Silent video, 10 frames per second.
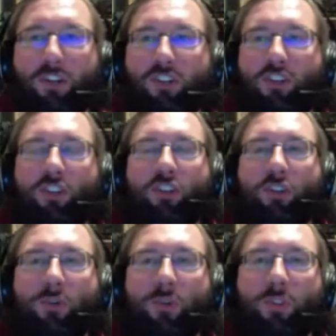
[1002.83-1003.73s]

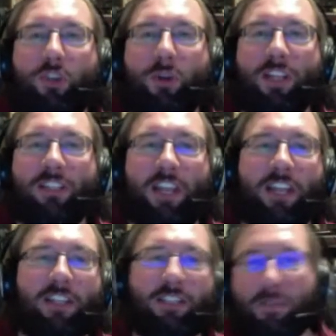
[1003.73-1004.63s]
to the United
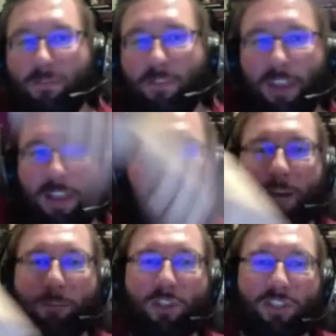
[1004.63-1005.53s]
States via
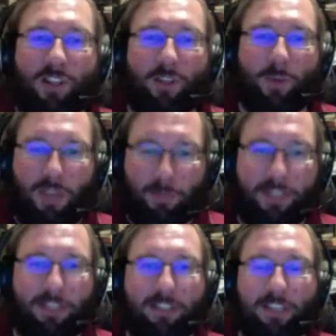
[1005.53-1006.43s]
airports along the way.
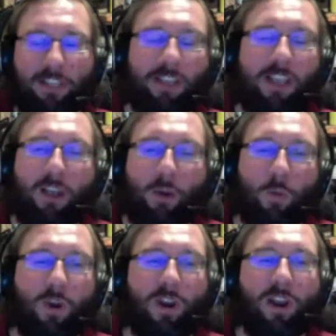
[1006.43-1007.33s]
Basically, it's
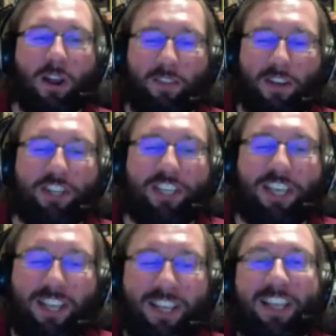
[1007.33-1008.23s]
one long
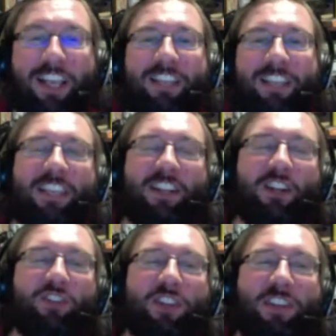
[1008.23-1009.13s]
adventure set on a
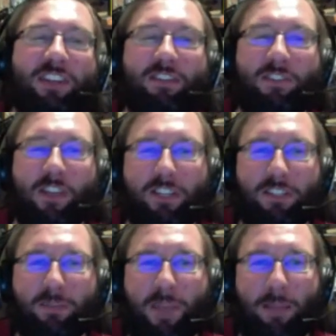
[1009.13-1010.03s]
transatlantic flight,
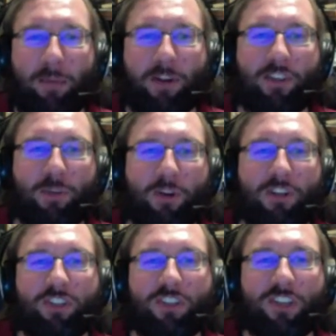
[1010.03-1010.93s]
and because there
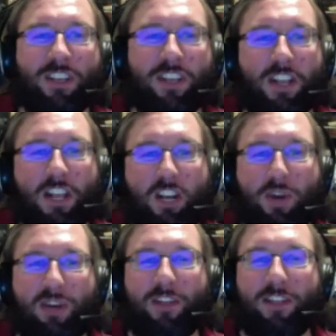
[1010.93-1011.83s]
weren't
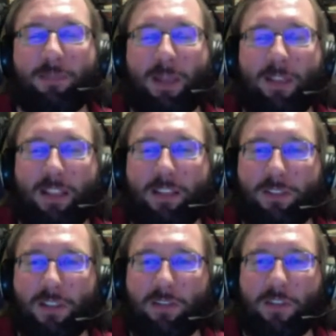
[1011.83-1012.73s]
direct flights back then, so
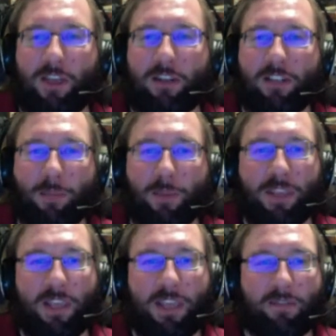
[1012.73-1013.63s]
there's a lot of island hopping
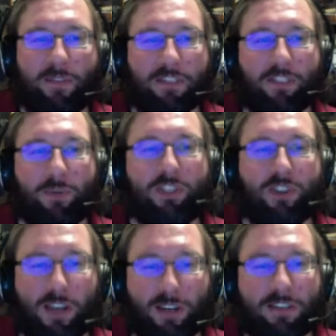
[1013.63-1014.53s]
and visits to Easter
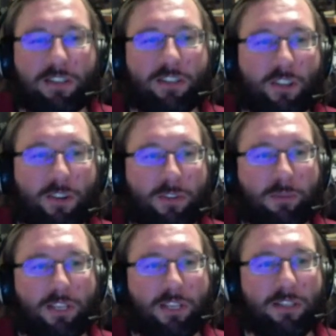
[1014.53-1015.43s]
Island and other fun
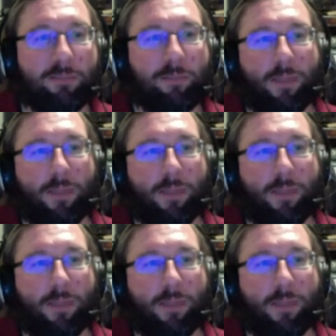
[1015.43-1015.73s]
places,